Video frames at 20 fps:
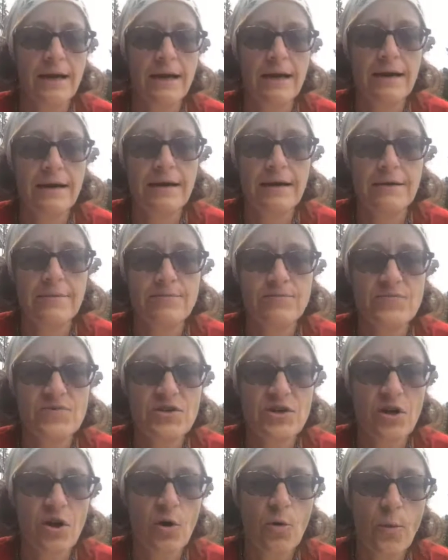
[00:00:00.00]

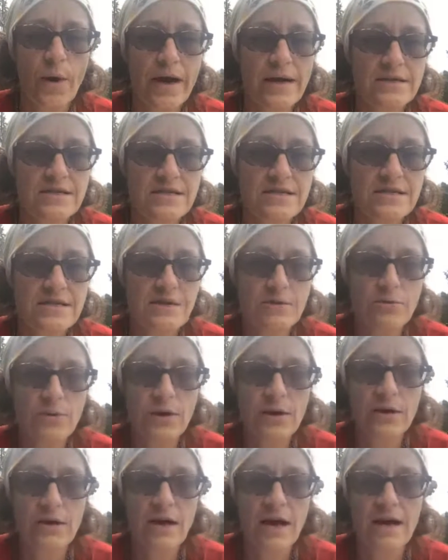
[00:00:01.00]
to go west to
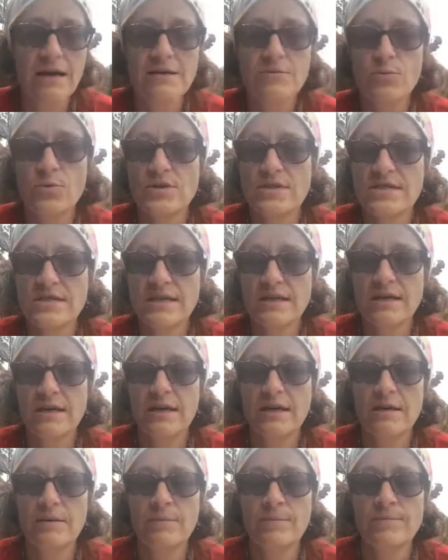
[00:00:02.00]
where God was
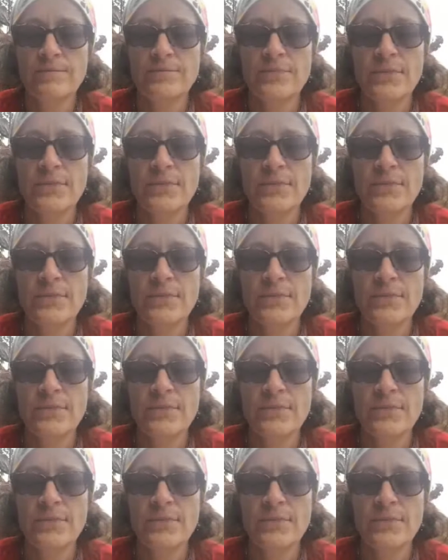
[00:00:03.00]
sending him.